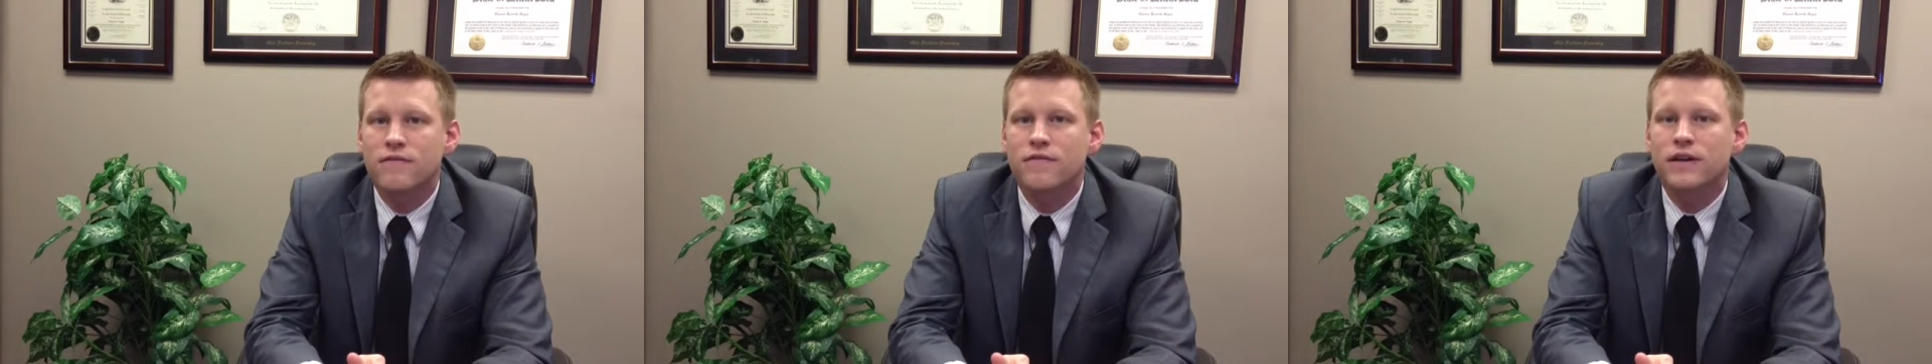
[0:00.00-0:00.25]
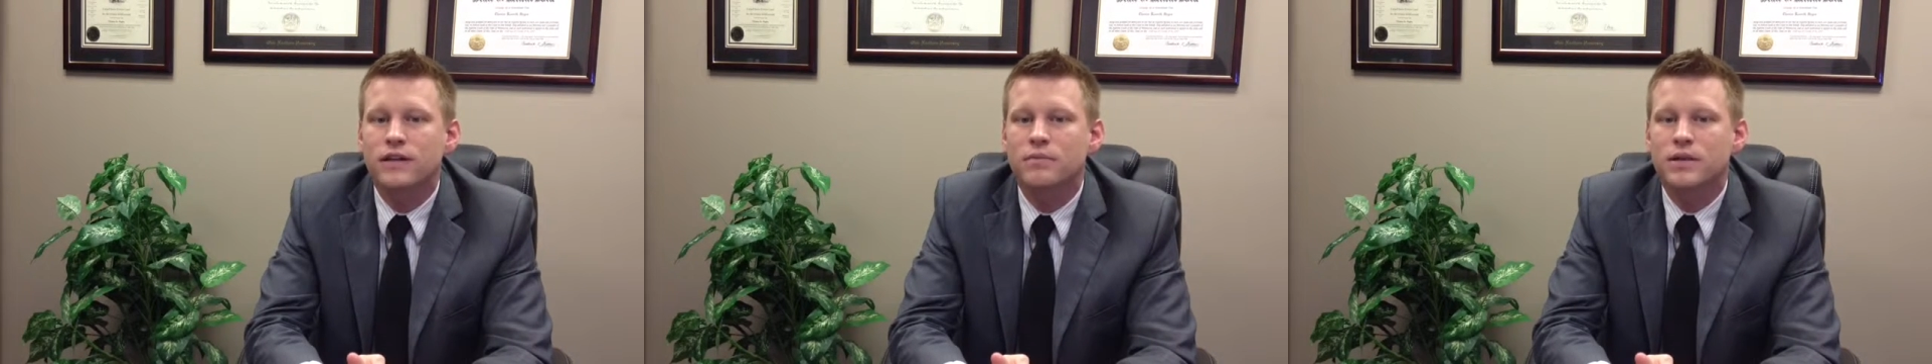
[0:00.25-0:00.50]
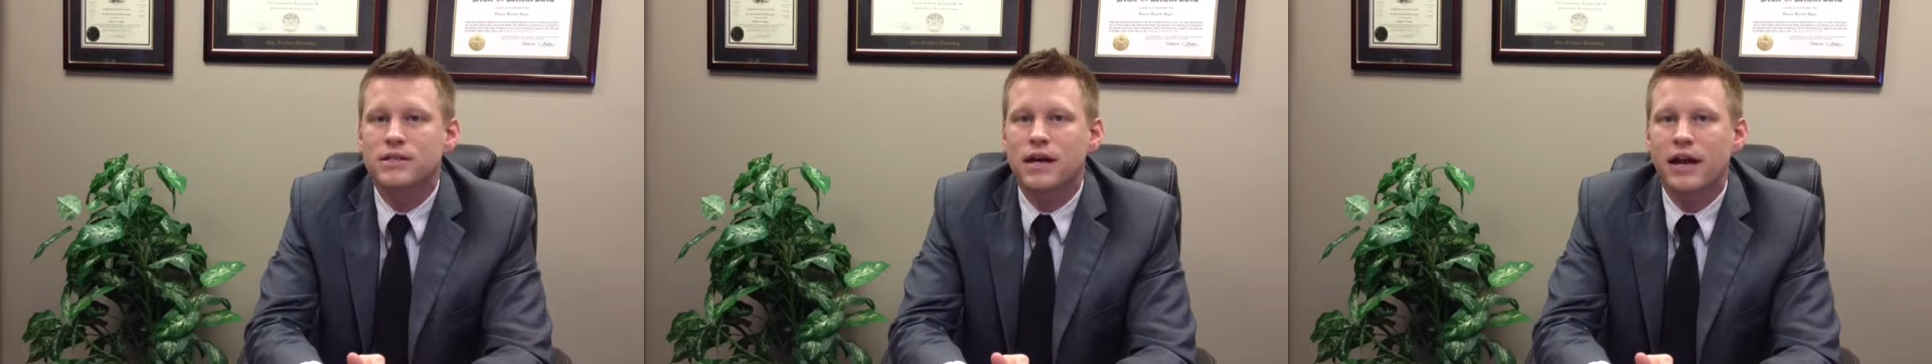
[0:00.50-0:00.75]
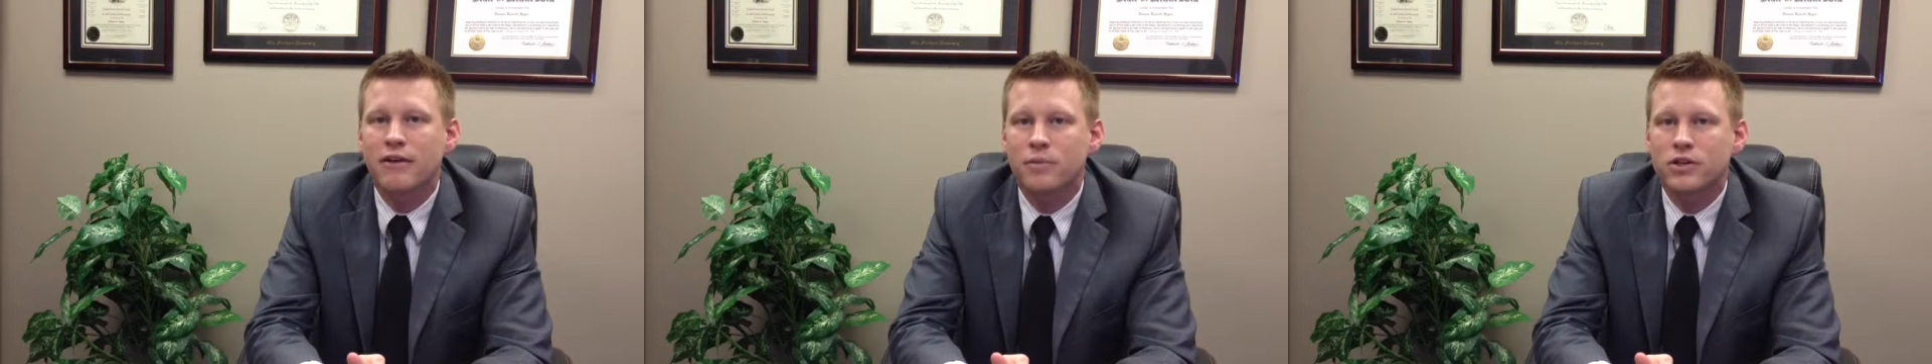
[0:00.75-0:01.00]
victim does
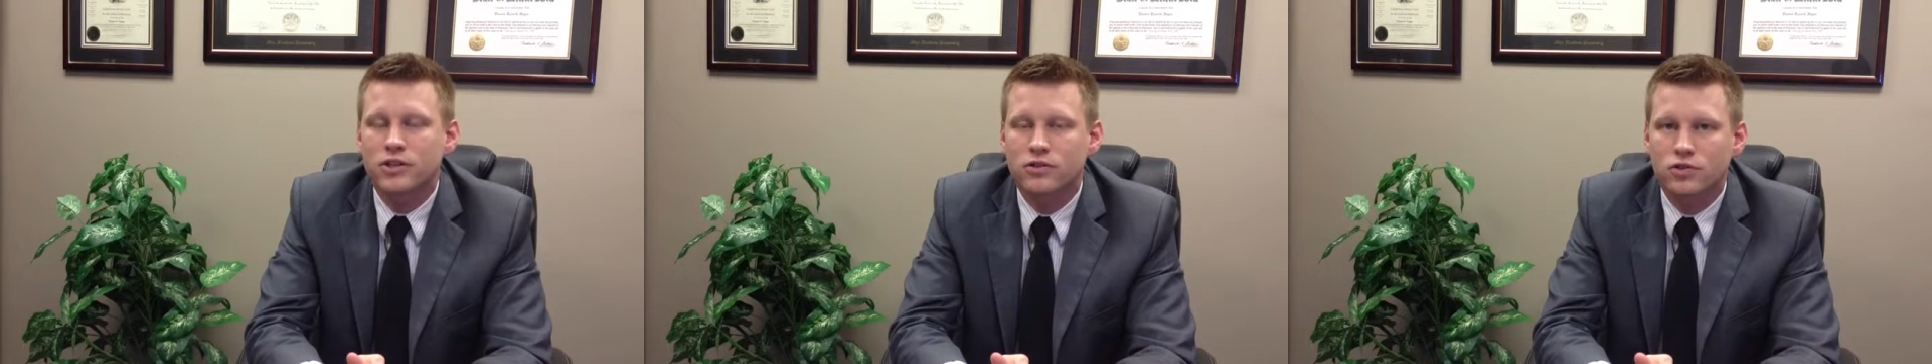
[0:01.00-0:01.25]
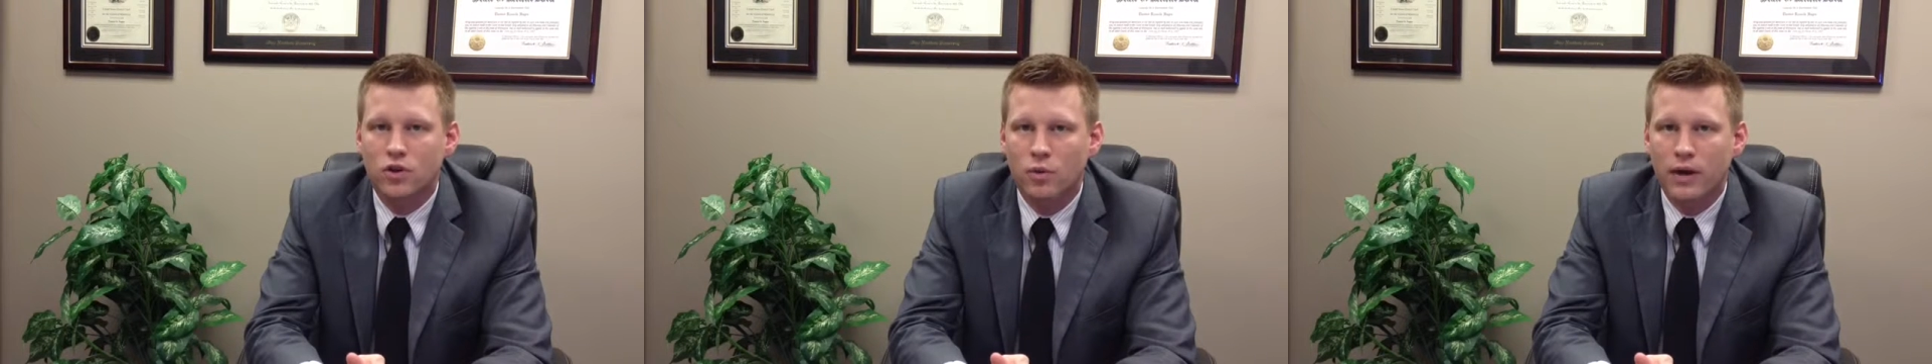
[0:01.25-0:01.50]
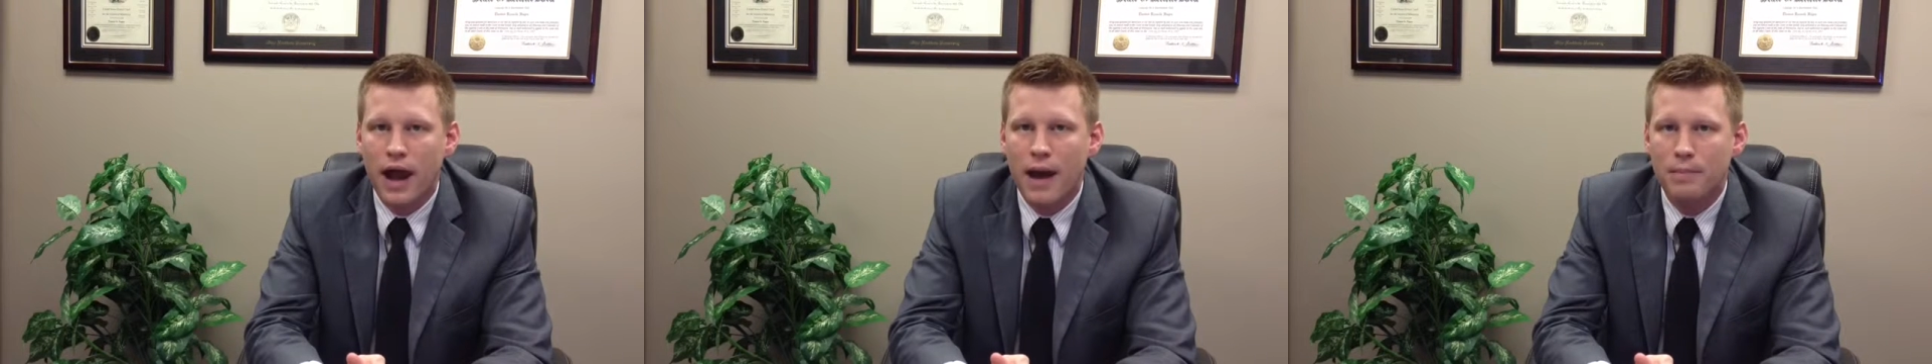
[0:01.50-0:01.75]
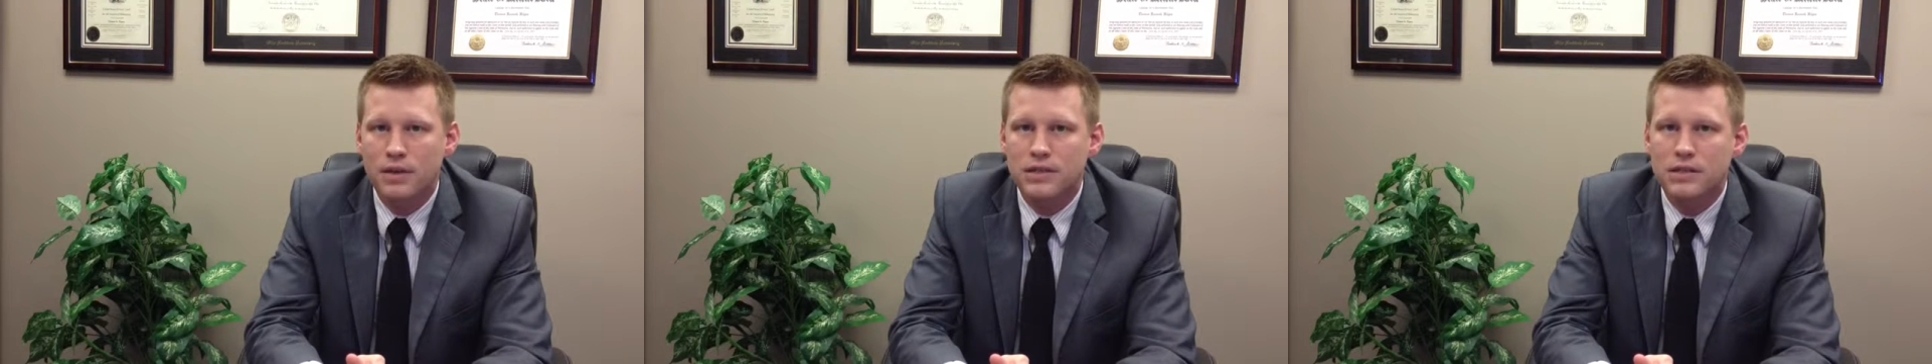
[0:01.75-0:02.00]
not have much control what happens.